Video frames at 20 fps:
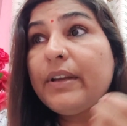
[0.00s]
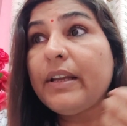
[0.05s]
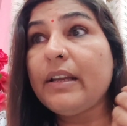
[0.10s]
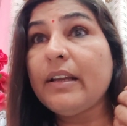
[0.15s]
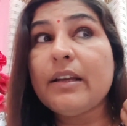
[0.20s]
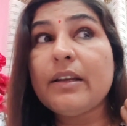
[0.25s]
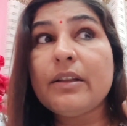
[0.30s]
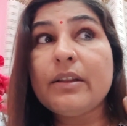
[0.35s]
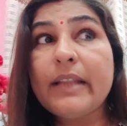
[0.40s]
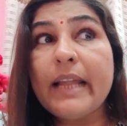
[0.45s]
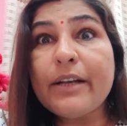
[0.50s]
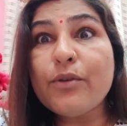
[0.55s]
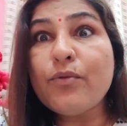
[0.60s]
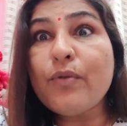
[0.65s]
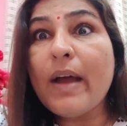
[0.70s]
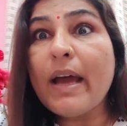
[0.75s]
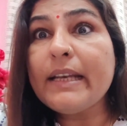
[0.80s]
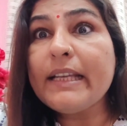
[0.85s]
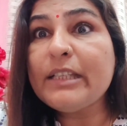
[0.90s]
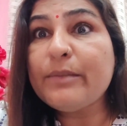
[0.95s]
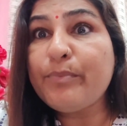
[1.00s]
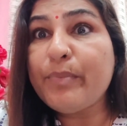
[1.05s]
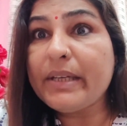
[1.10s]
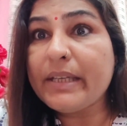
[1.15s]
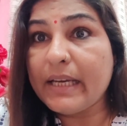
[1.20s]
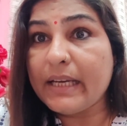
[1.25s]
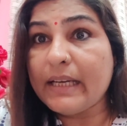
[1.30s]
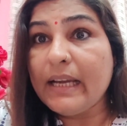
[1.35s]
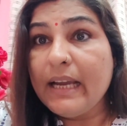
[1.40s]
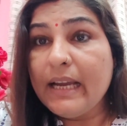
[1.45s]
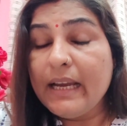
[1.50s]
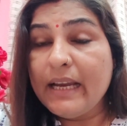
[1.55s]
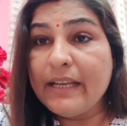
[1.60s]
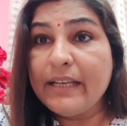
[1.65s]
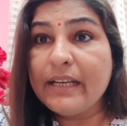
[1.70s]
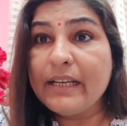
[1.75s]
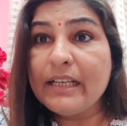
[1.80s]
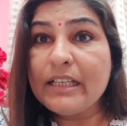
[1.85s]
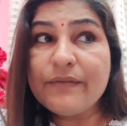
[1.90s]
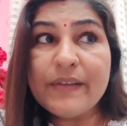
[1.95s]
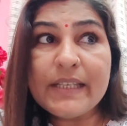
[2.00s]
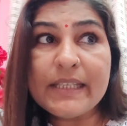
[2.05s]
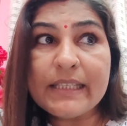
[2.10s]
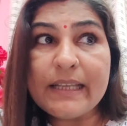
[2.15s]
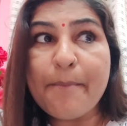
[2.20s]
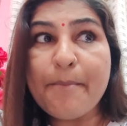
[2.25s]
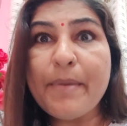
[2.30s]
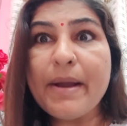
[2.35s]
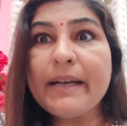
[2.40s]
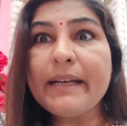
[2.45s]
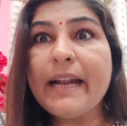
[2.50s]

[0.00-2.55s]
in that you are speaking in English with someone,